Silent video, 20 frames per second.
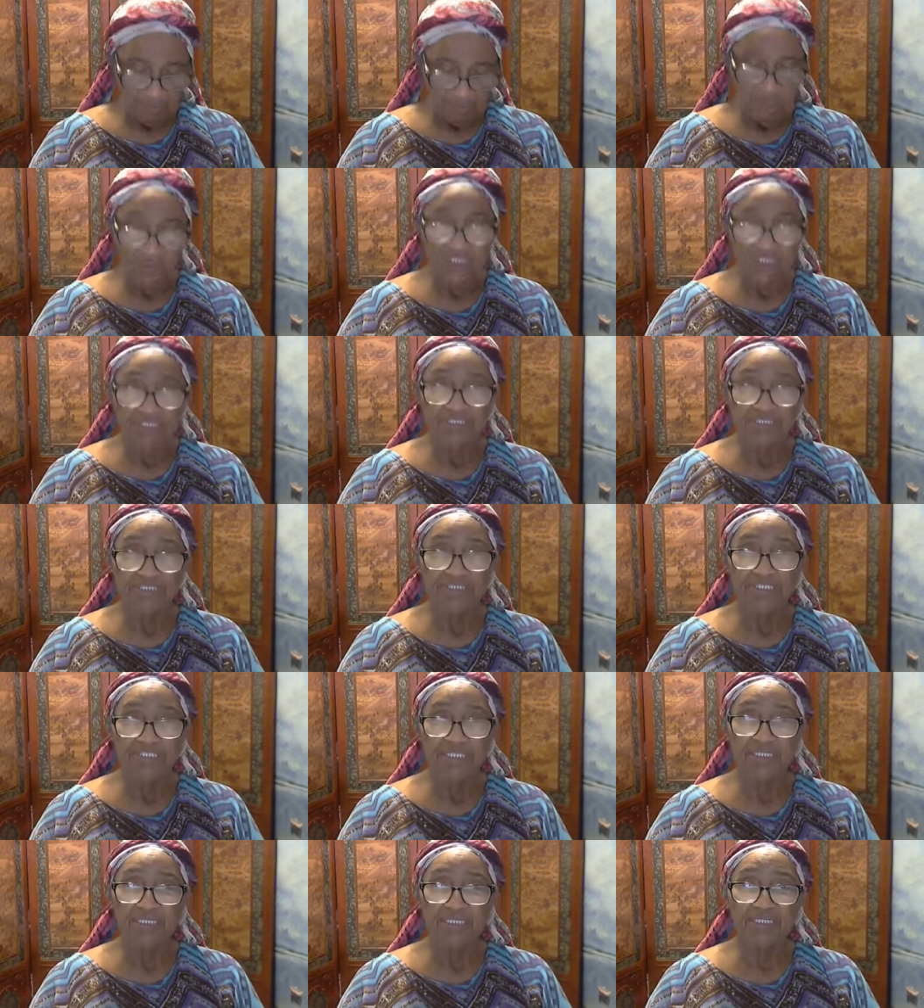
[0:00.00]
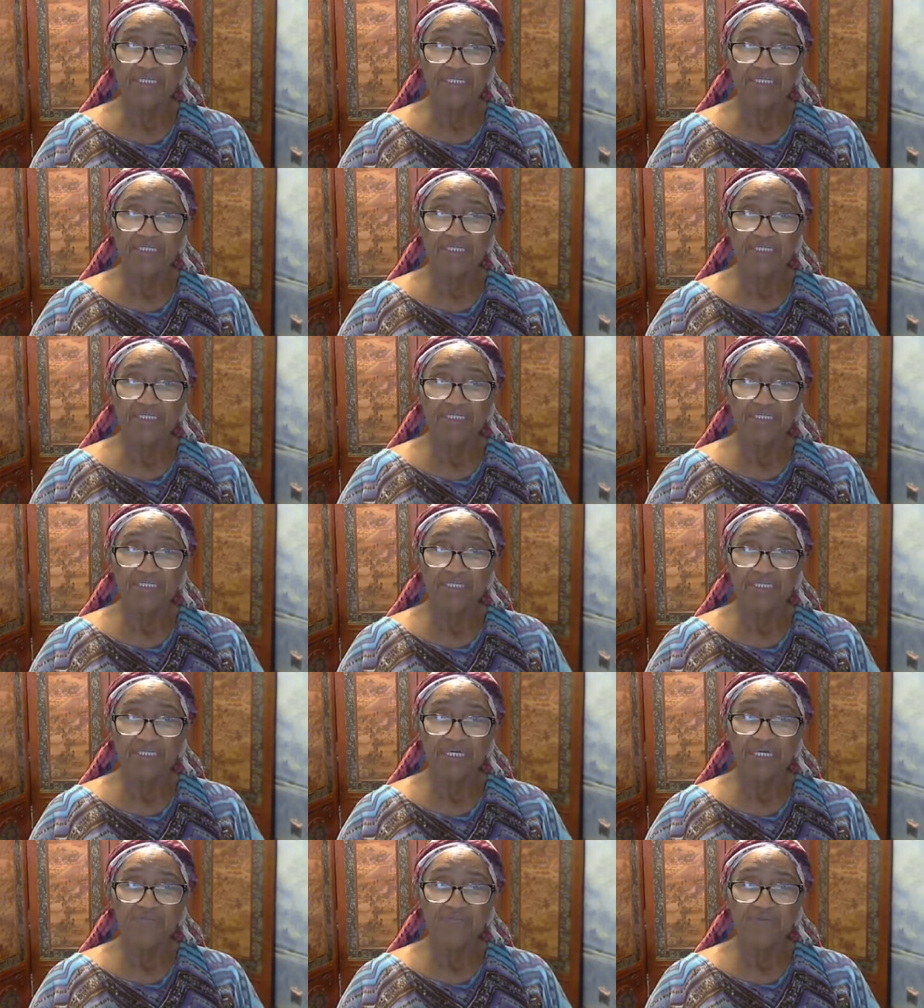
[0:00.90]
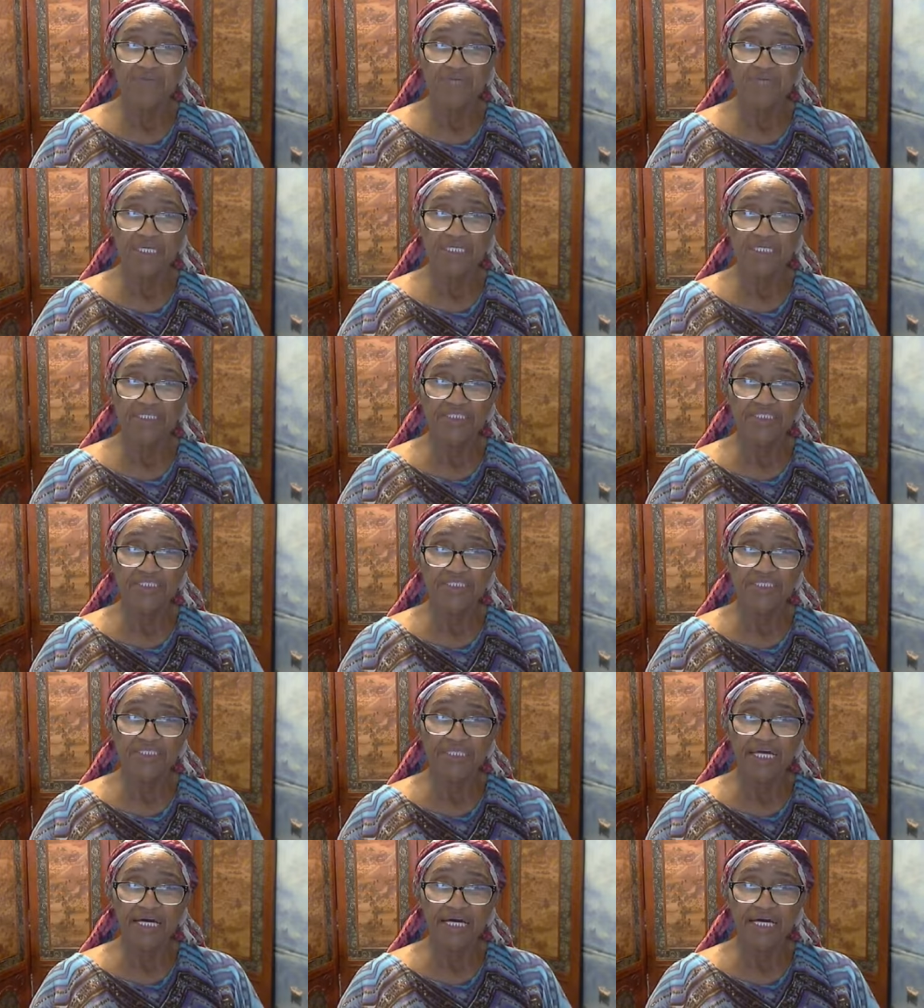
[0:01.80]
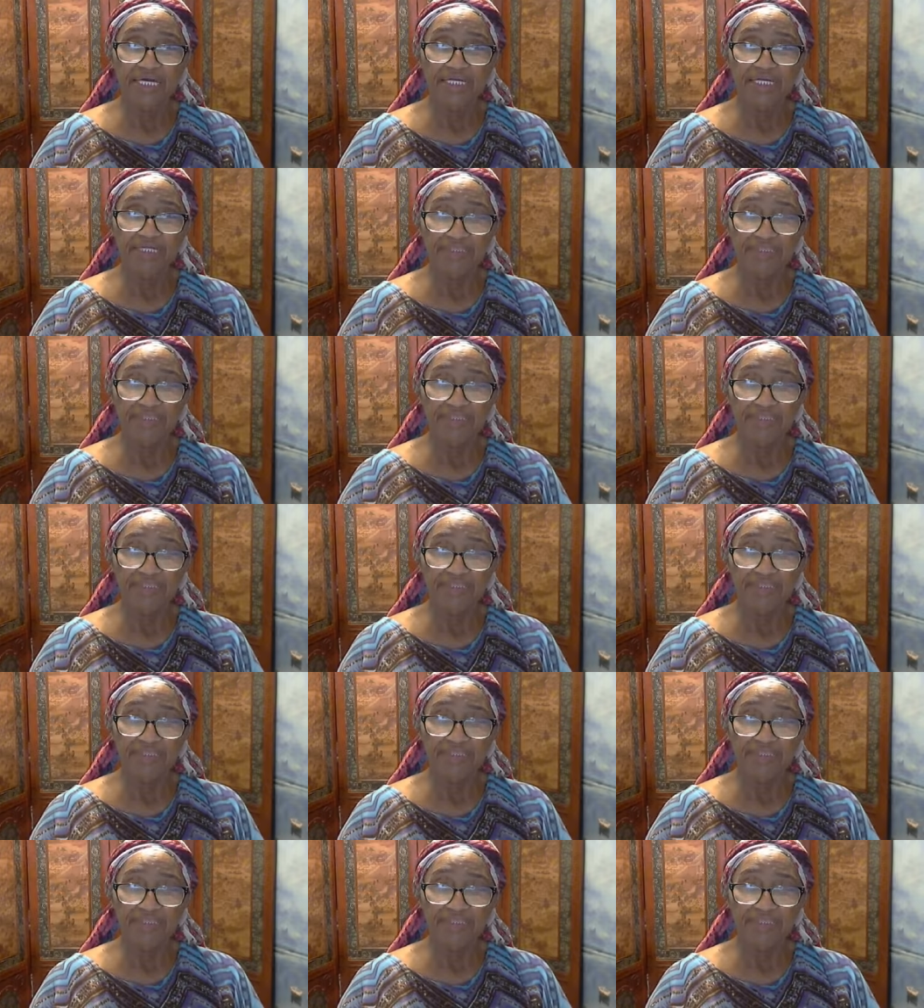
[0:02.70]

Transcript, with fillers: was sick and ready to die.